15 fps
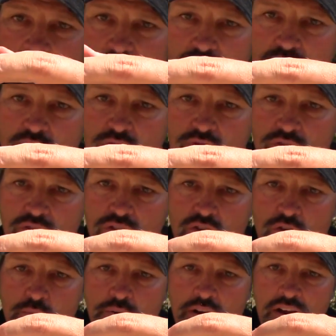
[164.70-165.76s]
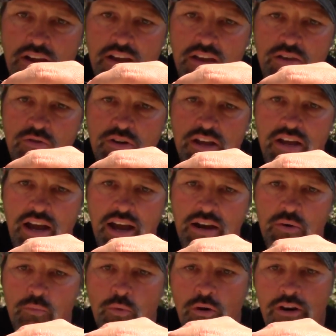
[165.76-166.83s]
a huge loop, you could
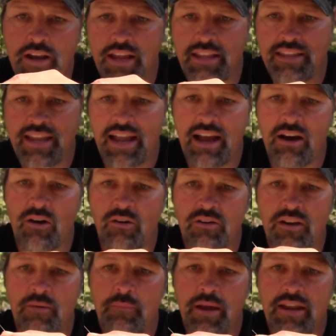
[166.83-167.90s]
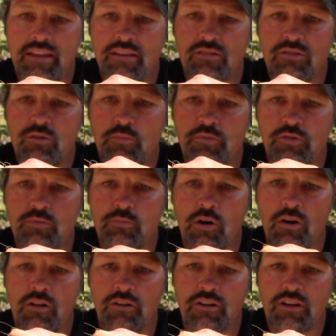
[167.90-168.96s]
kind of work it down and make this loop
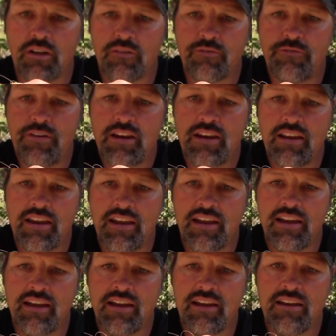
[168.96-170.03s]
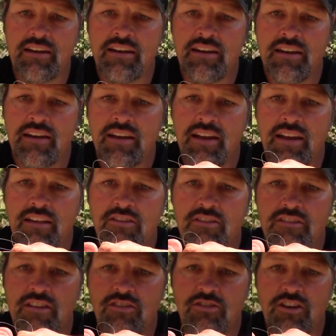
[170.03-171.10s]
smaller. You could feed it in,
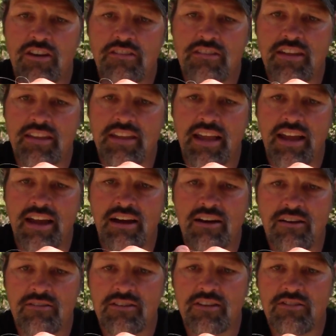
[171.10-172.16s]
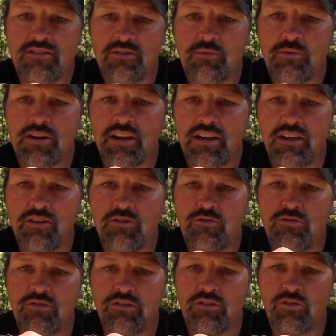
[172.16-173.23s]
just adjust it down, because you don't want a
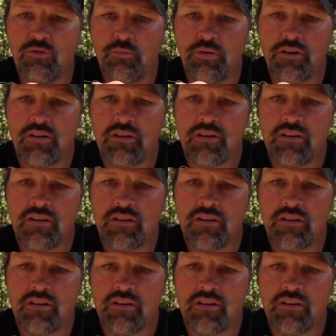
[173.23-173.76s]
huge loop.